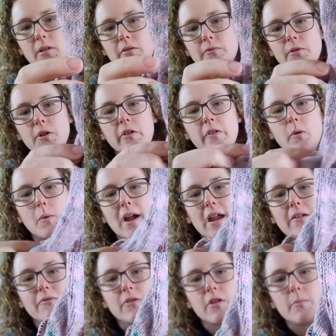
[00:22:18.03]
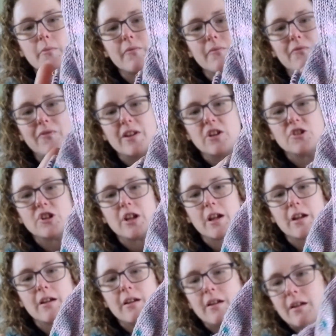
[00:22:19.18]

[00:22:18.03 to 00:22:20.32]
of rows away from finishing